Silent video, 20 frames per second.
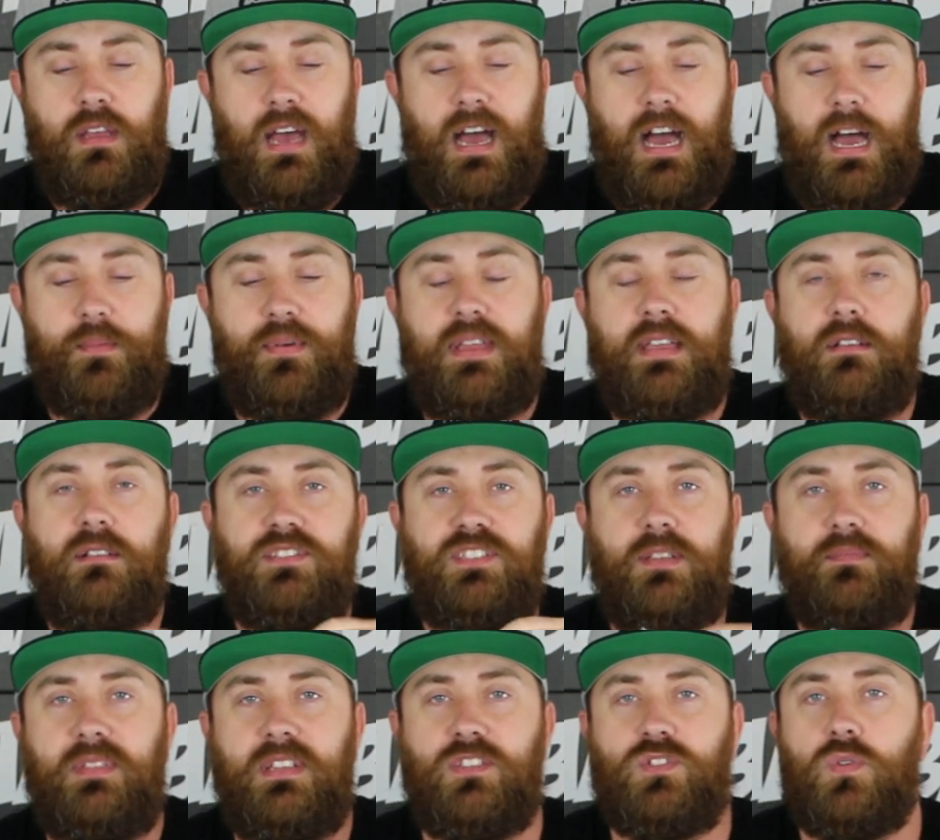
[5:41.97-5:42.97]
Uh, but here's
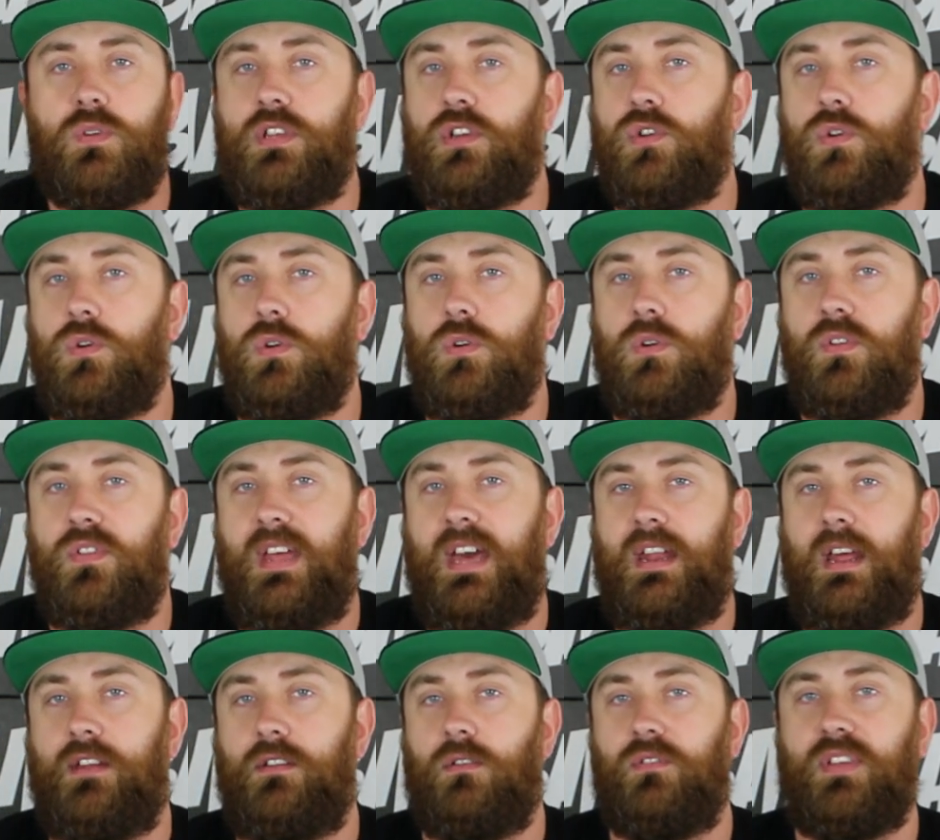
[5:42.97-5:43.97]
something that's really cool
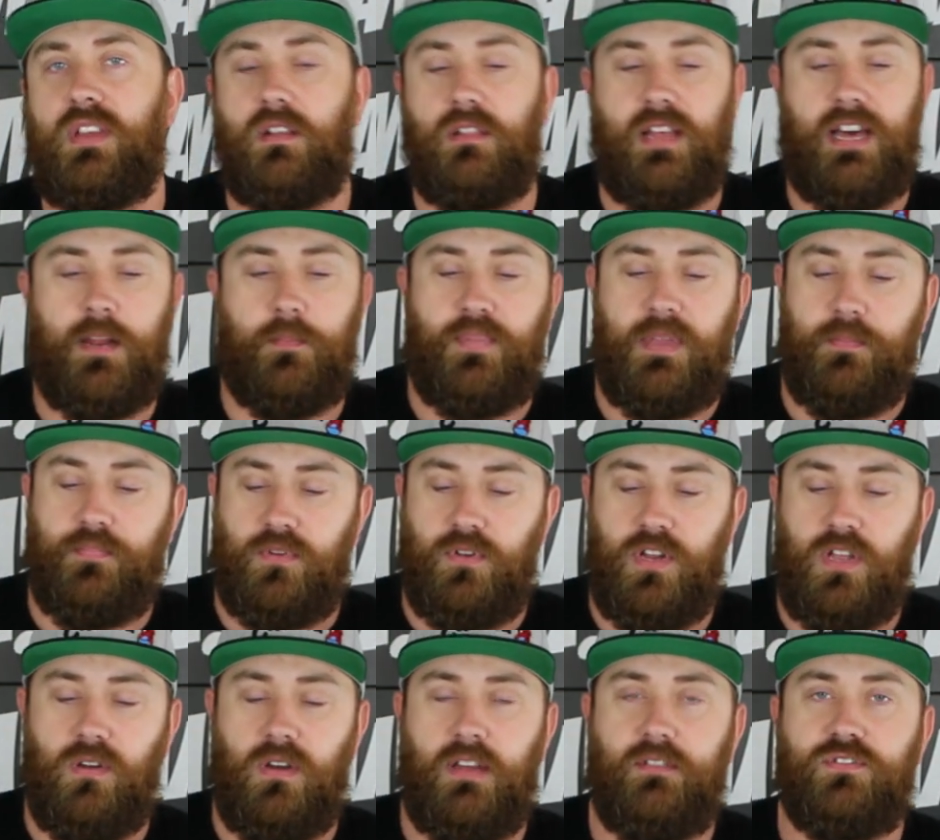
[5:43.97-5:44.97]
that I don't think a lot of people
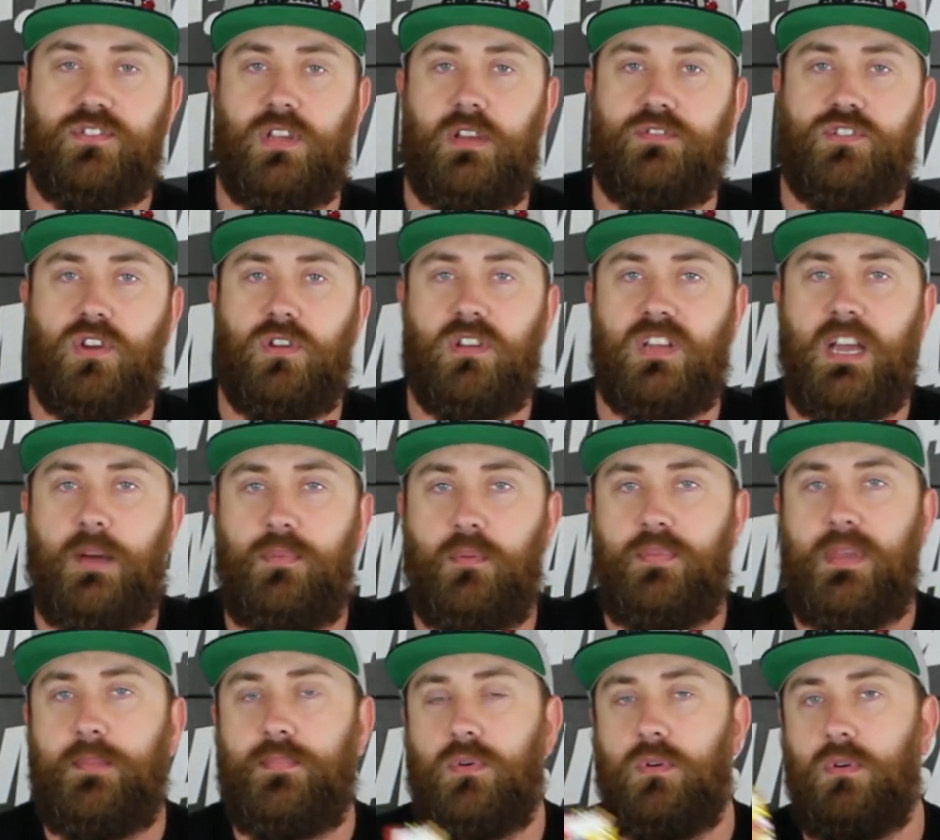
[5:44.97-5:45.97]
knew. I've I've, I've showed a couple
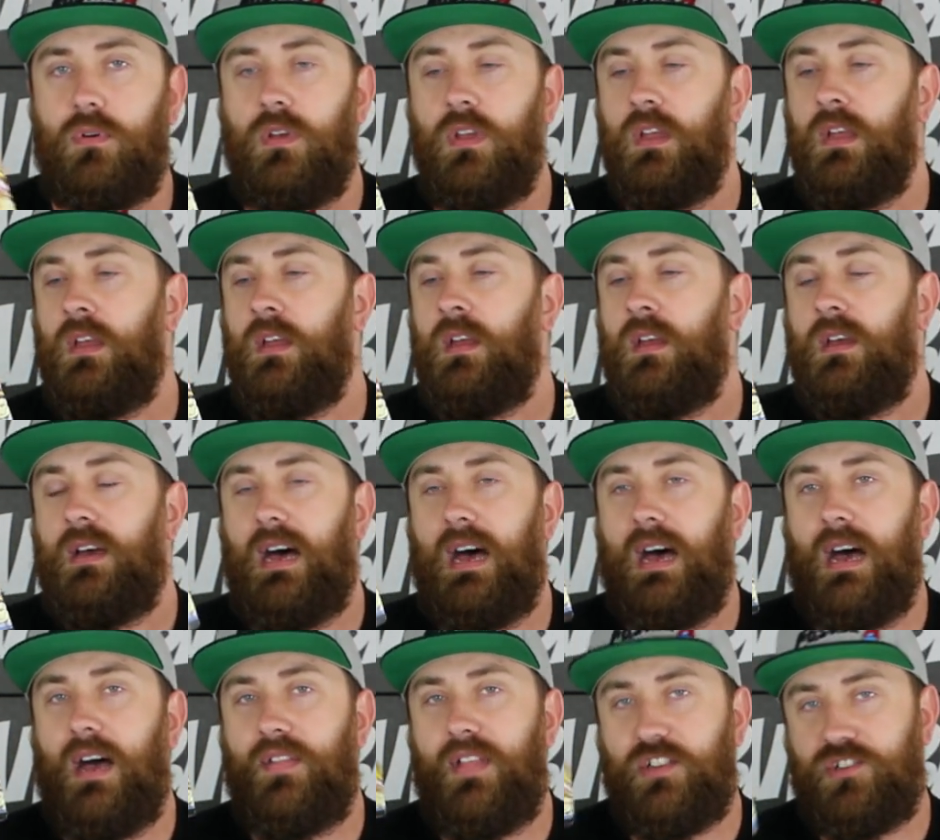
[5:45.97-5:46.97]
people
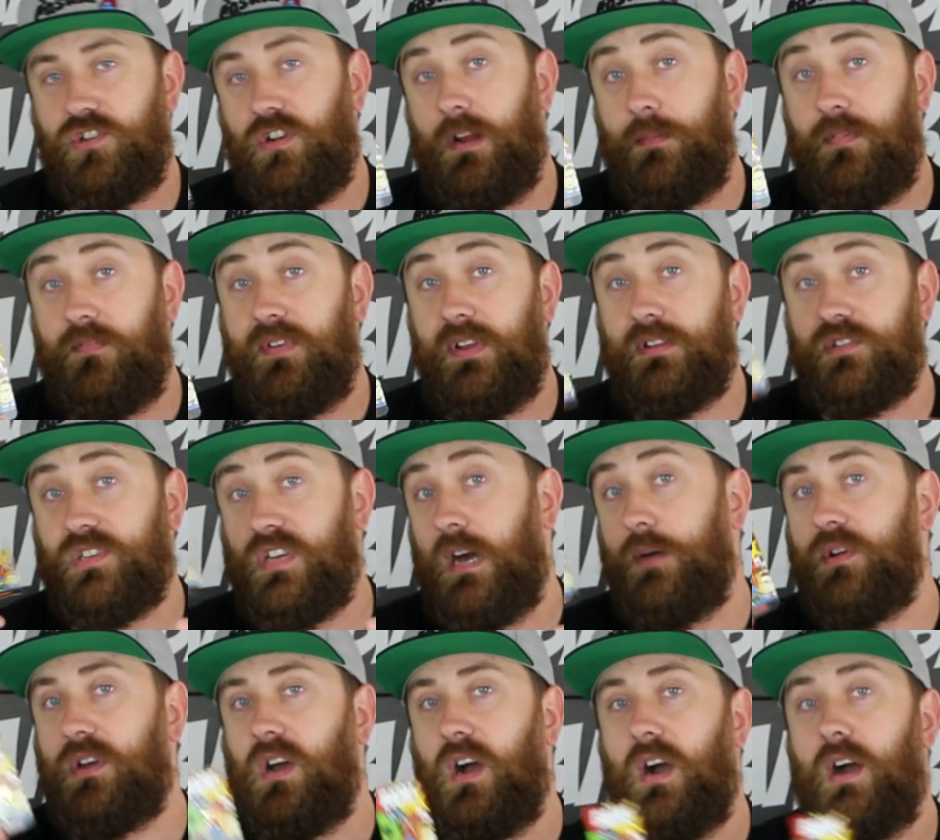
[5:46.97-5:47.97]
uh, that showed up at Phoenix
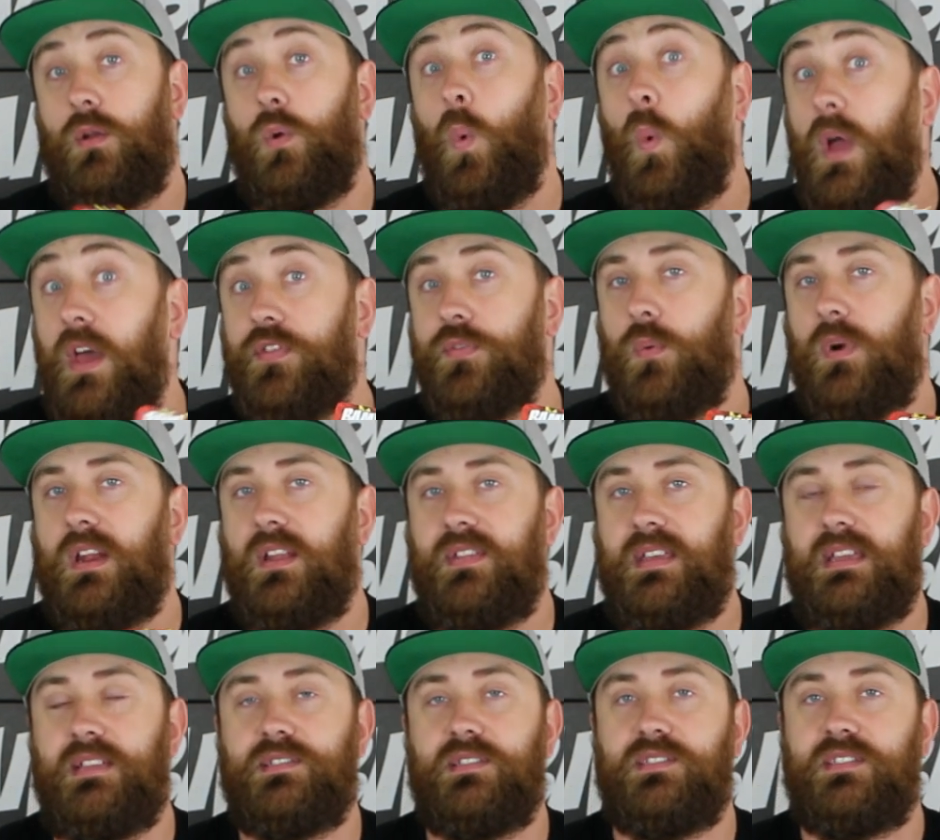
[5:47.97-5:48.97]
Comic Con with one of
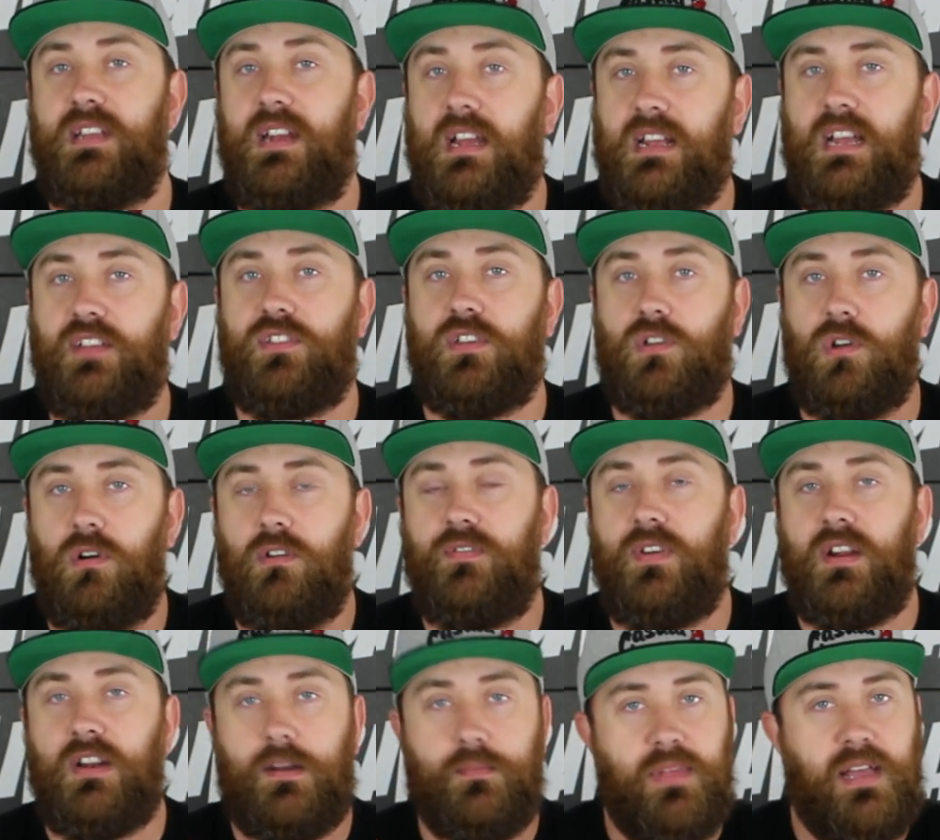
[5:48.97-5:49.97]
these and said, I got the gold
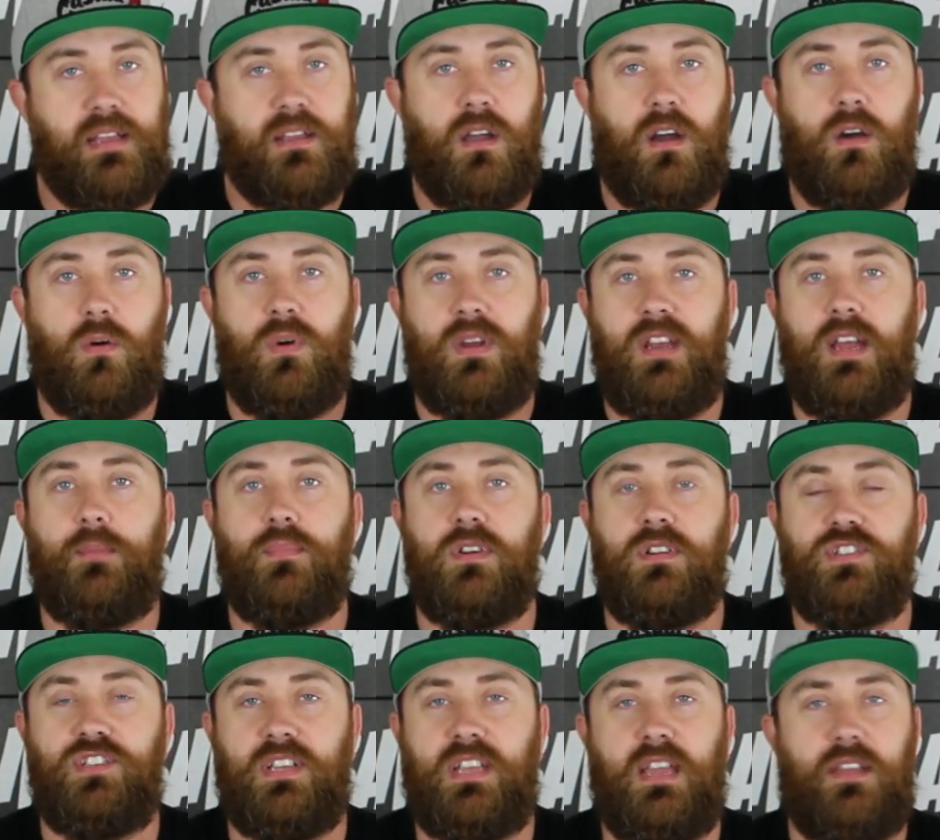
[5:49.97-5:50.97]
variant. I'm like, oh, what number
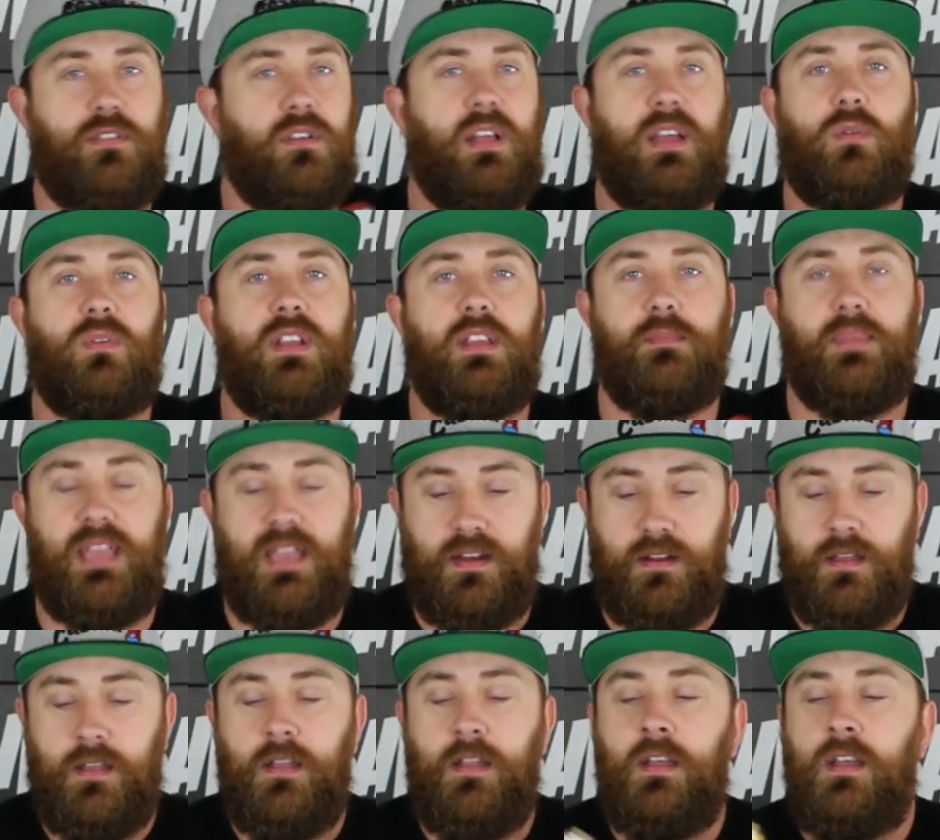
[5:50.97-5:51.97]
did you get? And they're like, what do you
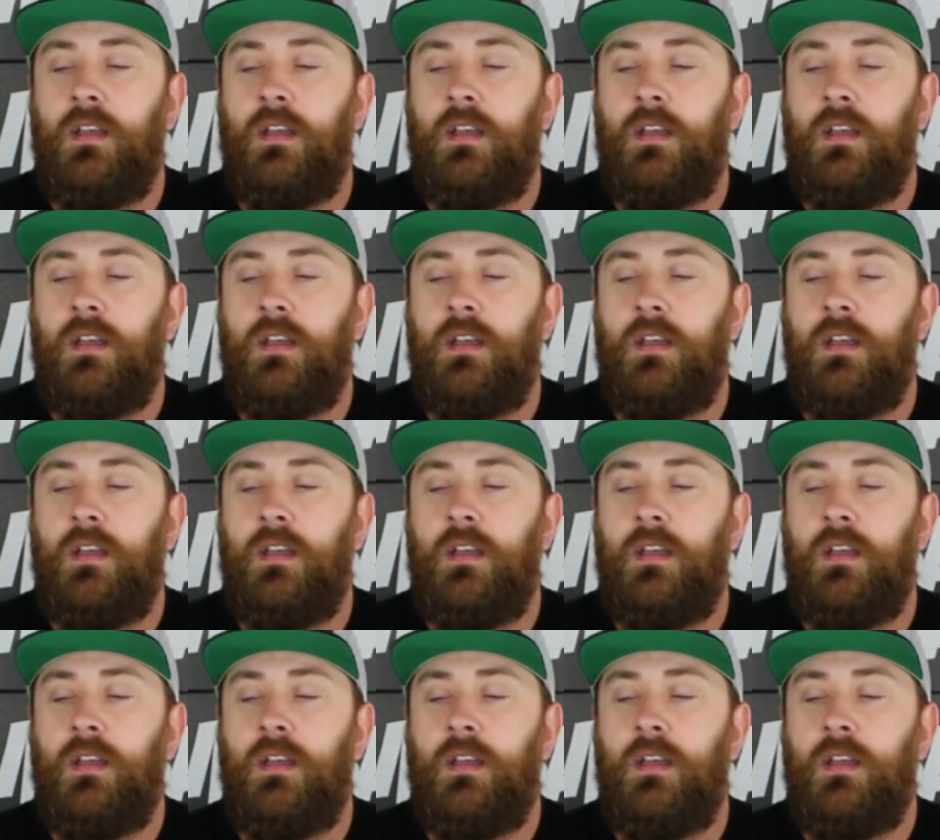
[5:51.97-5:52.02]
mean?